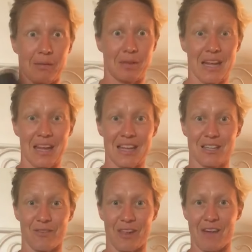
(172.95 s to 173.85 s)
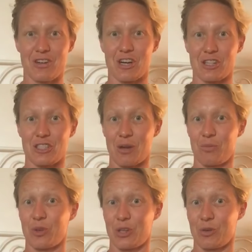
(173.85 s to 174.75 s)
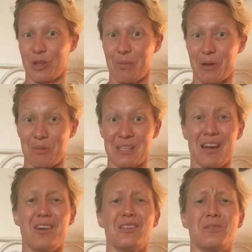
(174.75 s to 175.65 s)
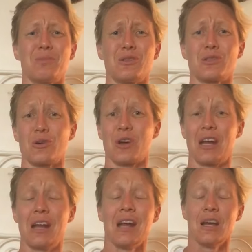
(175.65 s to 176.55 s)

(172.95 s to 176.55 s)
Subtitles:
getting a hint of lavender, so I'm really, really pumped. Oh, it smells so good.